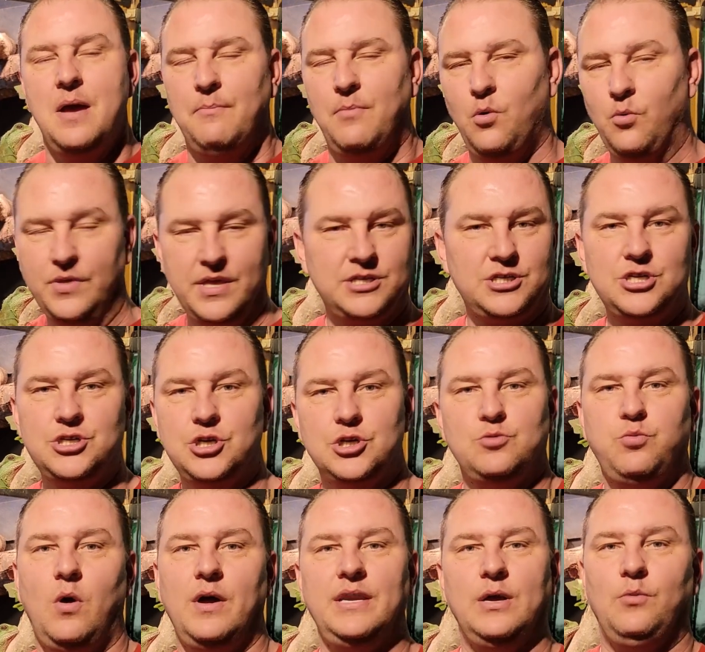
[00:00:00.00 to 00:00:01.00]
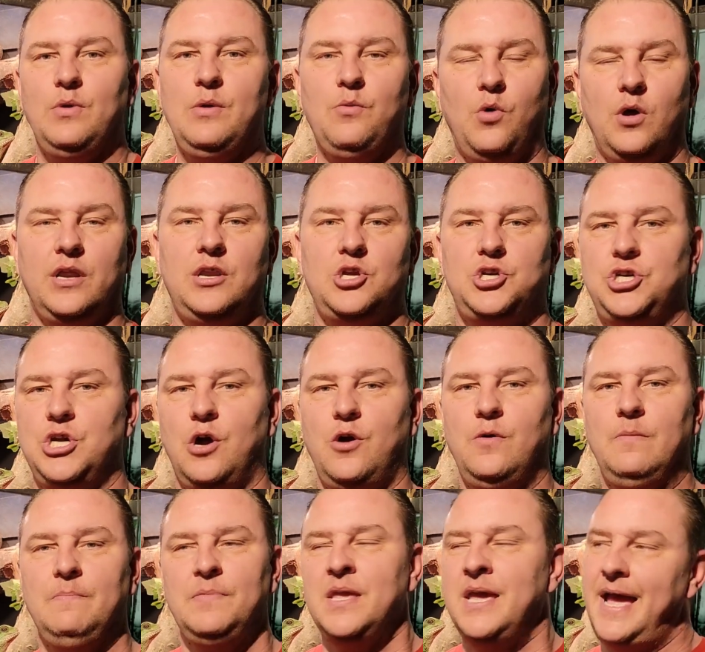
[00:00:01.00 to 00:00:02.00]
But this is just one that we wanted to
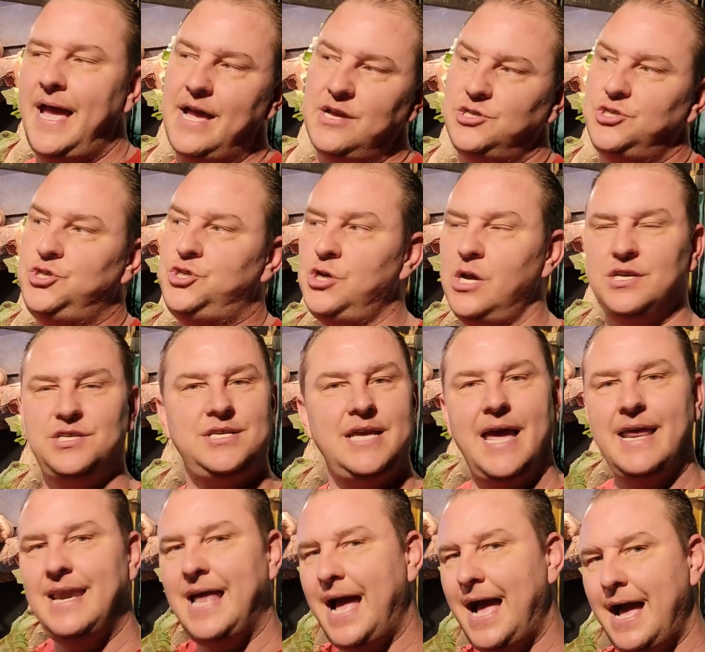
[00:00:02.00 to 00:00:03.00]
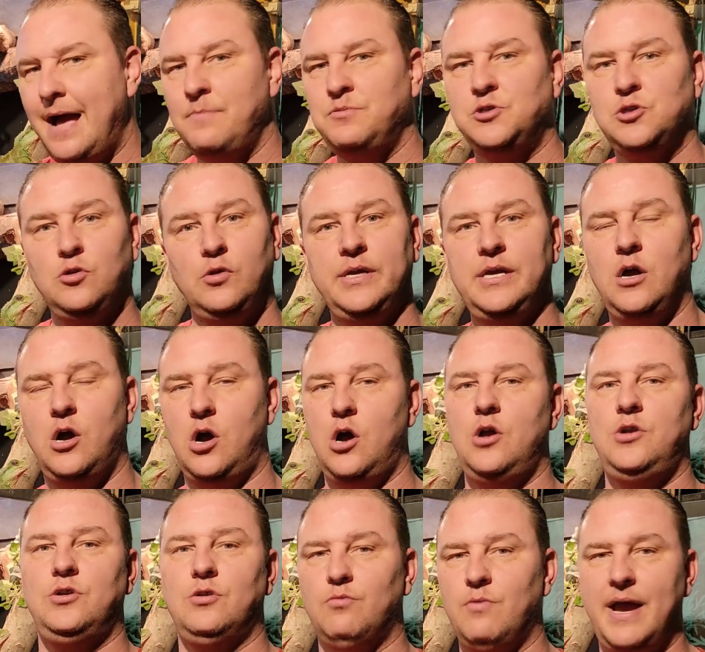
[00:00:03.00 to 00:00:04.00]
show as just an absolutely
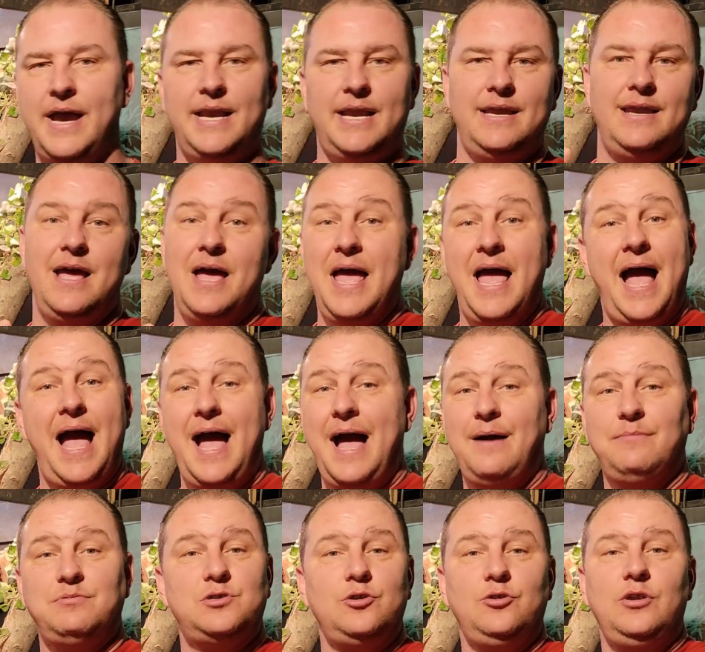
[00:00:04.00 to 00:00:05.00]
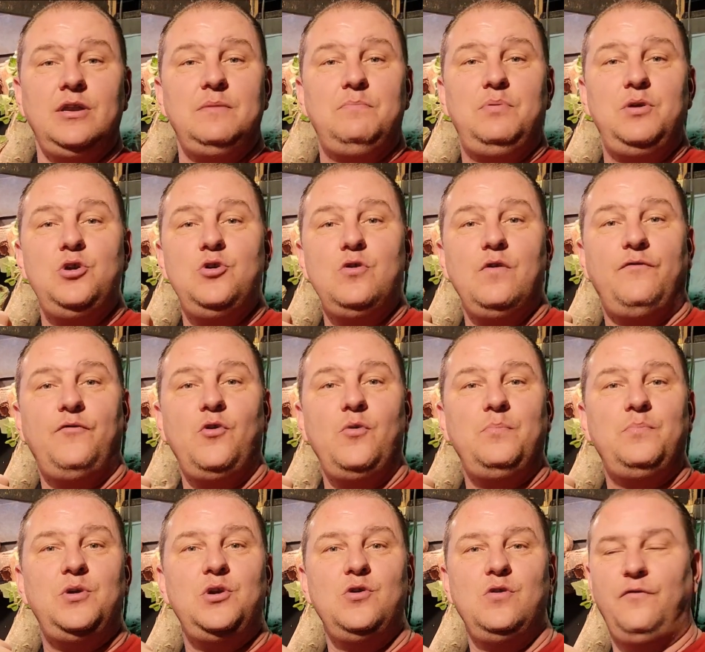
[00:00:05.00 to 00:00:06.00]
underrated, absolutely
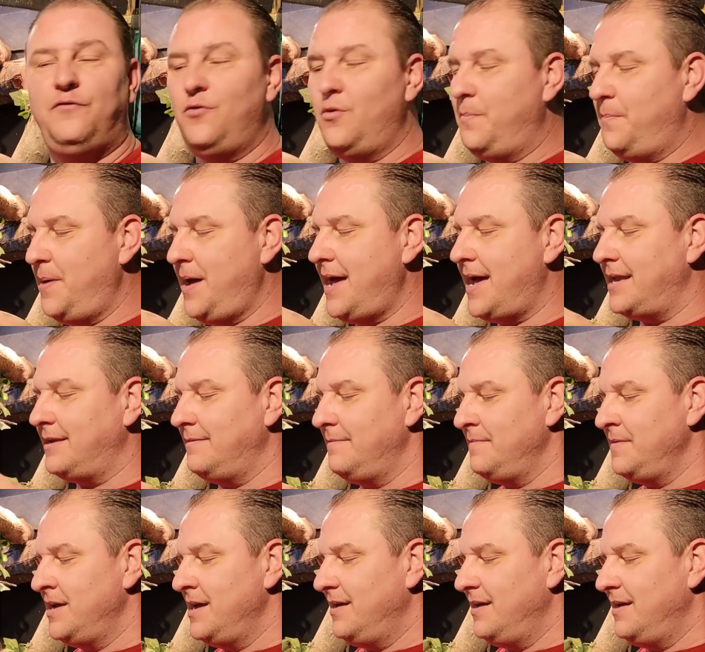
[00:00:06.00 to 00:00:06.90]
beautiful pet.